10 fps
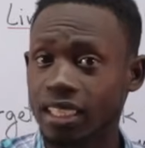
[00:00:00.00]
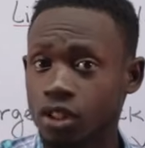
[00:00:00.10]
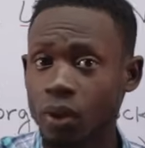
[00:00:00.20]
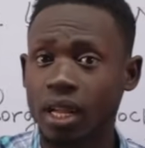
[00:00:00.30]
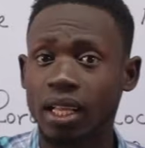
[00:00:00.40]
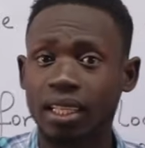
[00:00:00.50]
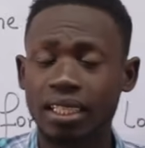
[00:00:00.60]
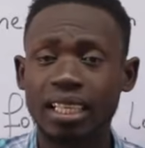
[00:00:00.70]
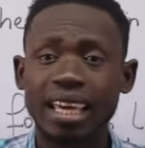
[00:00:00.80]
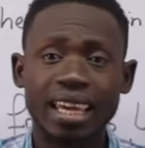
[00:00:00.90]

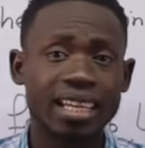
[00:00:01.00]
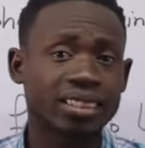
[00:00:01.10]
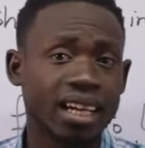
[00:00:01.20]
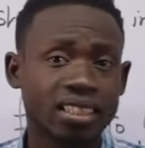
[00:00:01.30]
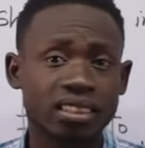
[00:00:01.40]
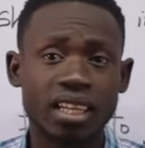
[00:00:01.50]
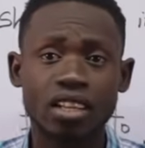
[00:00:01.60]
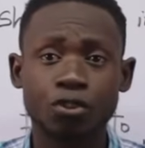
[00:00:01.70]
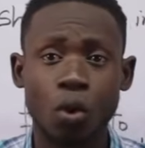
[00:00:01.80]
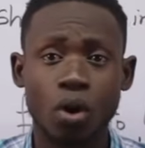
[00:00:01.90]
Israel in
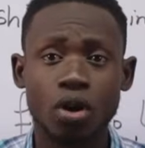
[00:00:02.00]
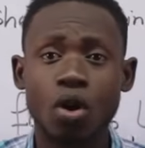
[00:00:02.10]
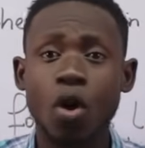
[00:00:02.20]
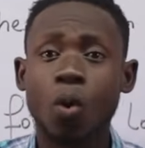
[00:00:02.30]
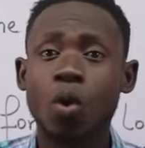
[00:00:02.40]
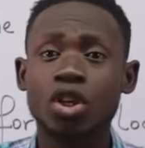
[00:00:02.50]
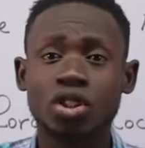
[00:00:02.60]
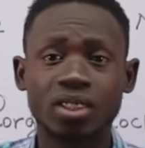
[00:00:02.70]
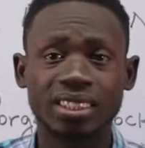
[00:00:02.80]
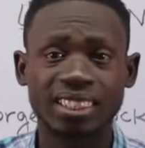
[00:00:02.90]
1984
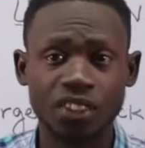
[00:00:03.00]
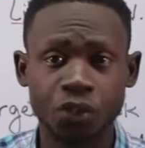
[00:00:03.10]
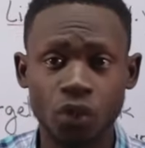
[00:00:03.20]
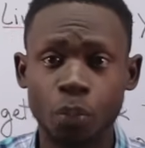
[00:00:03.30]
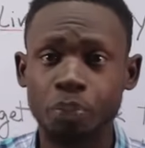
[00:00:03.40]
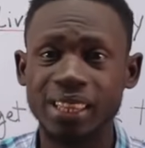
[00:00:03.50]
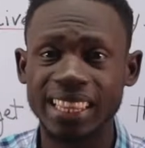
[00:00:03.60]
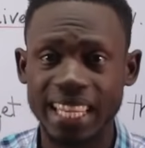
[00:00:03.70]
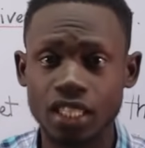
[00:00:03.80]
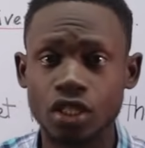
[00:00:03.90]
was a difficult
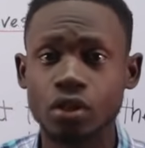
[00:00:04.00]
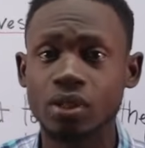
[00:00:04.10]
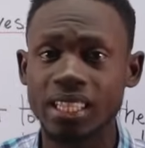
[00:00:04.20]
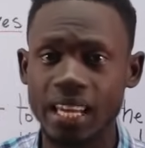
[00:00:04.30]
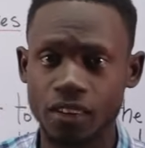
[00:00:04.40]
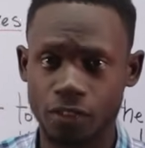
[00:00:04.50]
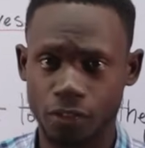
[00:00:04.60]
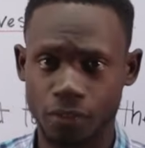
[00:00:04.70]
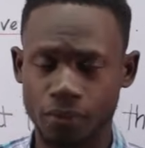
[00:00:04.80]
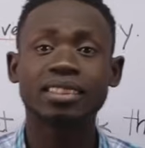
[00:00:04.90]
place to
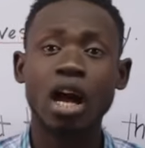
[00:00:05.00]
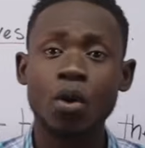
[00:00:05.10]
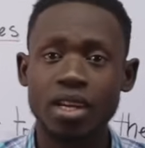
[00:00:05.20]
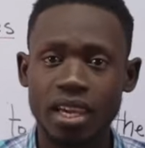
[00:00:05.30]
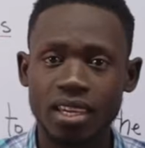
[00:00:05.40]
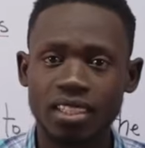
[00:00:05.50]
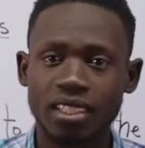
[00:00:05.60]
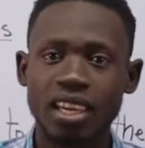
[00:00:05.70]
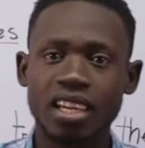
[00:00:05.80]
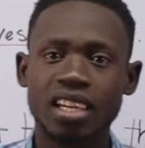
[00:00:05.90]
live. Nowadays,
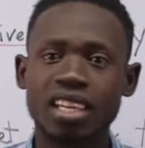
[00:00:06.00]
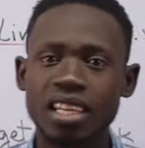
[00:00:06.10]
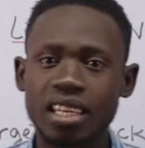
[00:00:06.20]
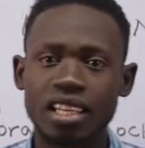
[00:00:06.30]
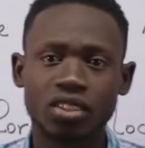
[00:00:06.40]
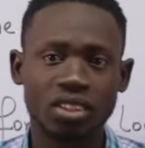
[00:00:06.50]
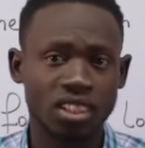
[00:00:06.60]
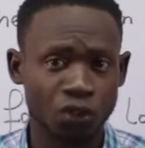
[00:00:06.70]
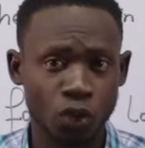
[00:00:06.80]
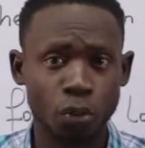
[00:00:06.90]
Haiti is a
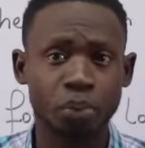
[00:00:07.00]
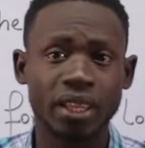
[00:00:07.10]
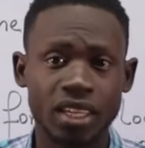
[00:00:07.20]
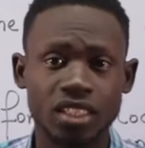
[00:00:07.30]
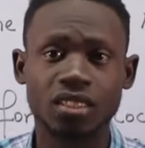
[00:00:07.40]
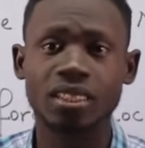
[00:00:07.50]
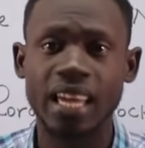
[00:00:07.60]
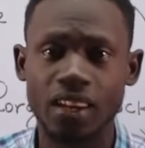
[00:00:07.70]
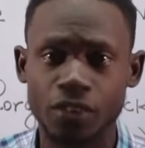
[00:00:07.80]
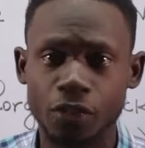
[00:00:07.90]
difficult place to
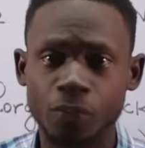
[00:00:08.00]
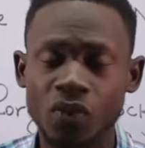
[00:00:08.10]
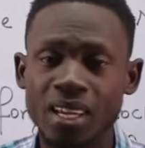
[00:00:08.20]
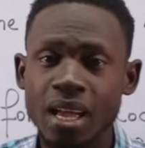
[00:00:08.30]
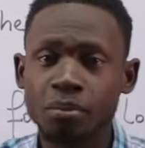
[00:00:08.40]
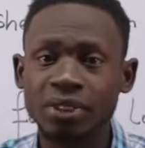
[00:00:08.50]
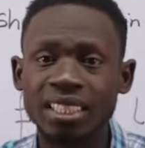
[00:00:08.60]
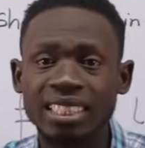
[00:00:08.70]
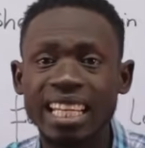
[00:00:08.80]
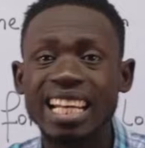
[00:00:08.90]
live. M'di
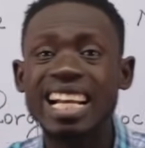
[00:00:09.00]
say